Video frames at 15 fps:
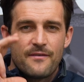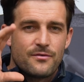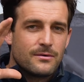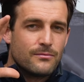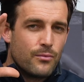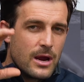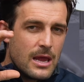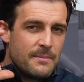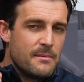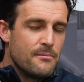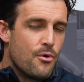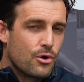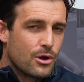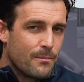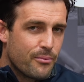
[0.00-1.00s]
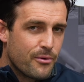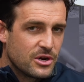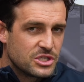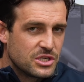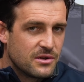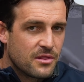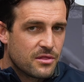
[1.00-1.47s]
for a wee bit more
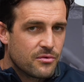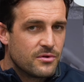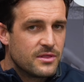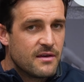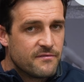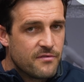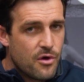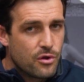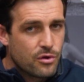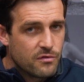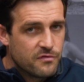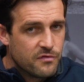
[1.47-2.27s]
compression through that vertical